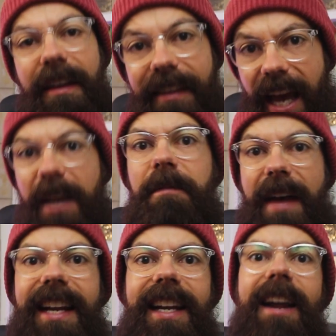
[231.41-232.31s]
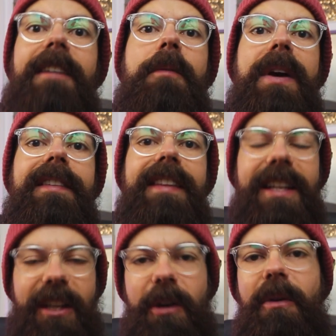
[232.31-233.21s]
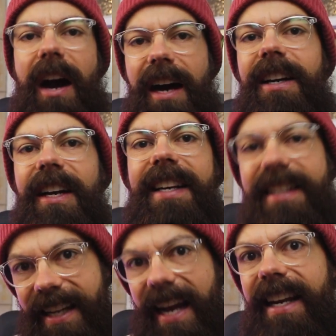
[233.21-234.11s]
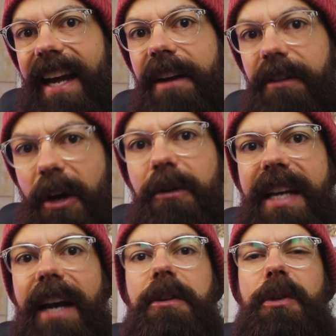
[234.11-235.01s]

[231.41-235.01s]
they fell in love with, then you are going to stand out, no doubt.